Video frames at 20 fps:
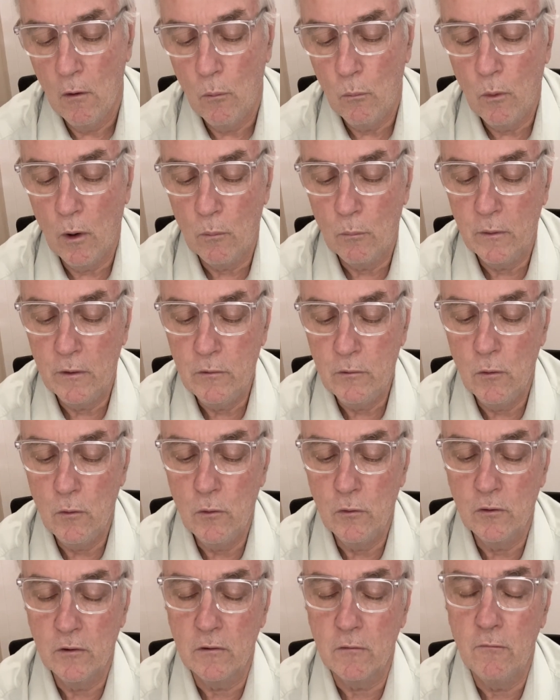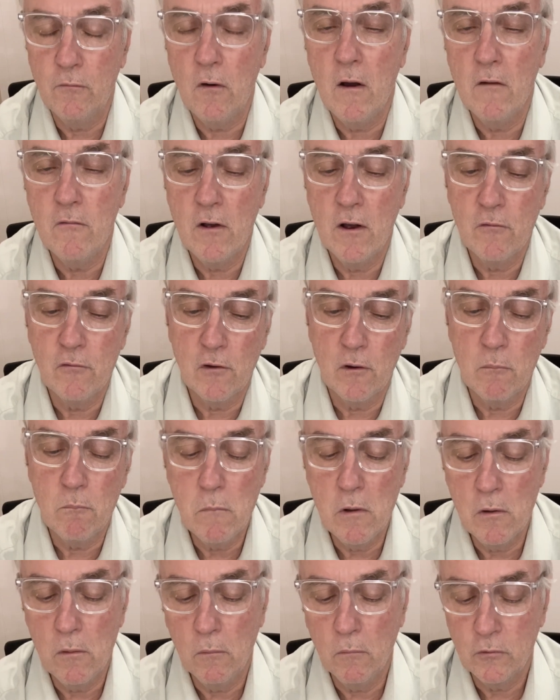what we use is a 500
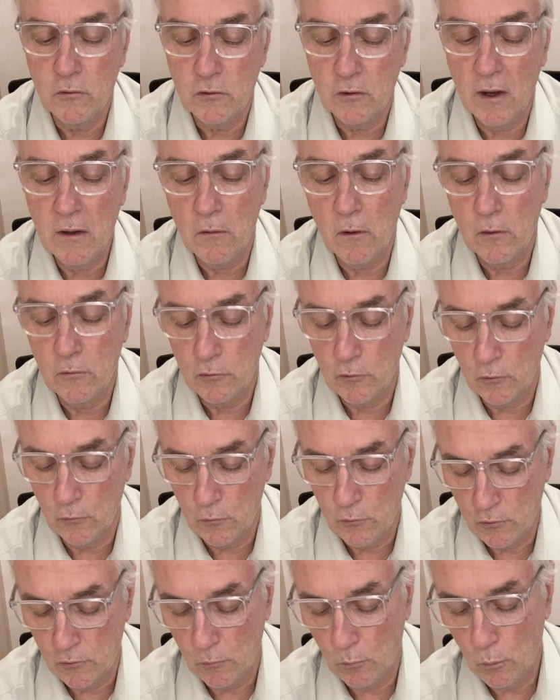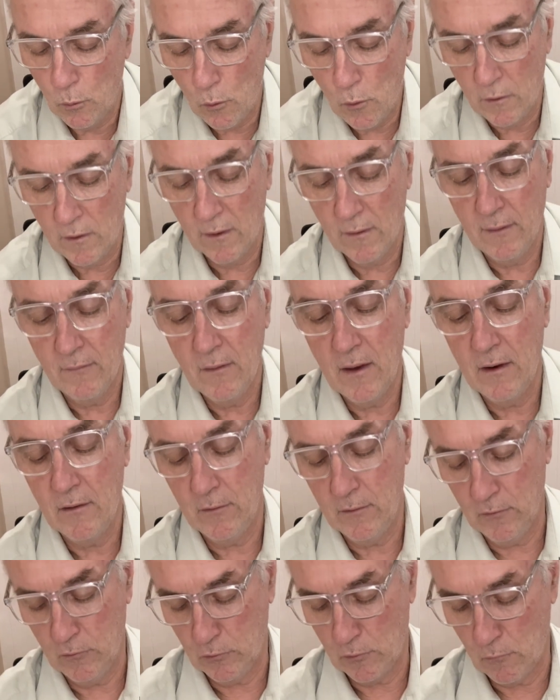ml saline solution of water, and that
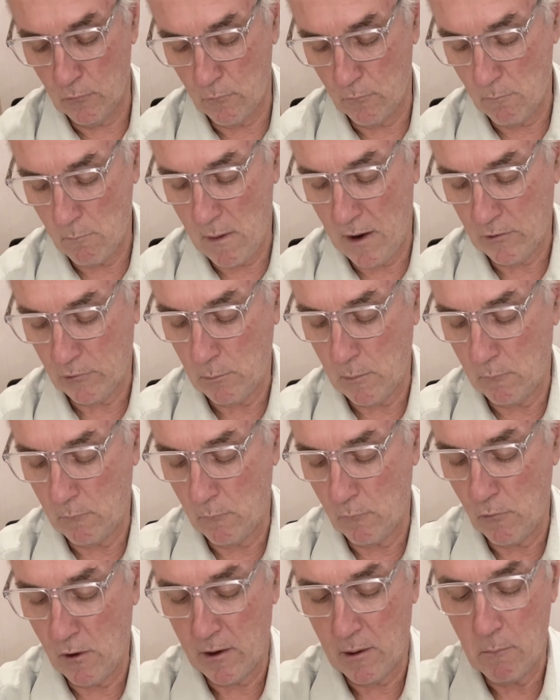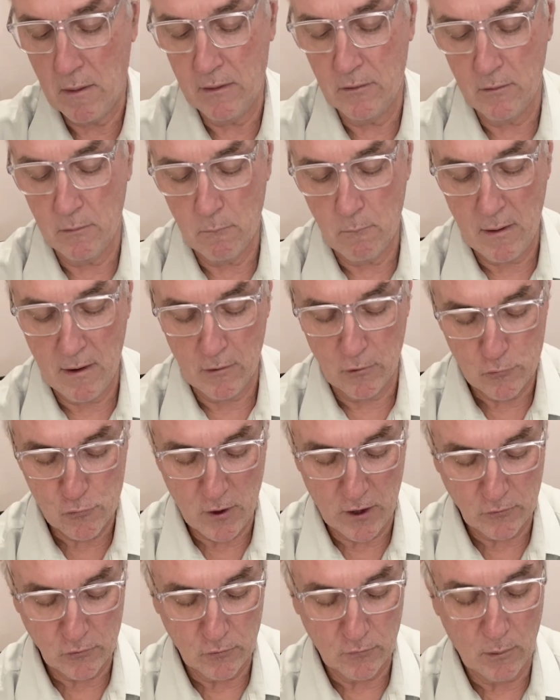is the maximum recommended amount of
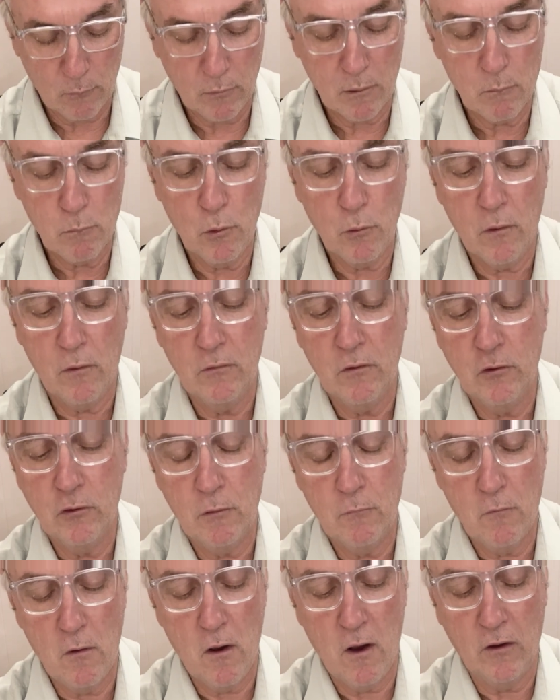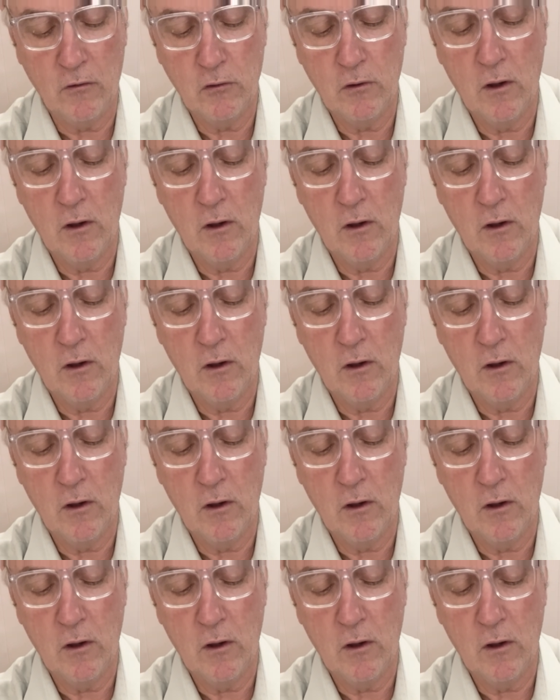traction that we can put on this device.